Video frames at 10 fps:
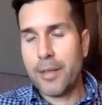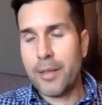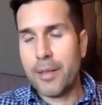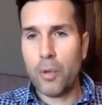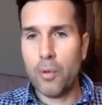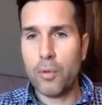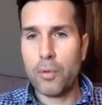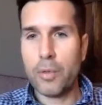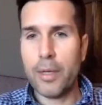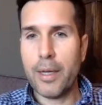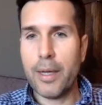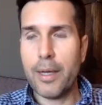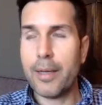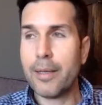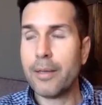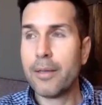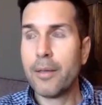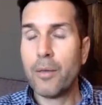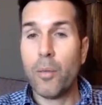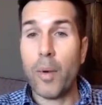things get sold, and
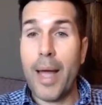what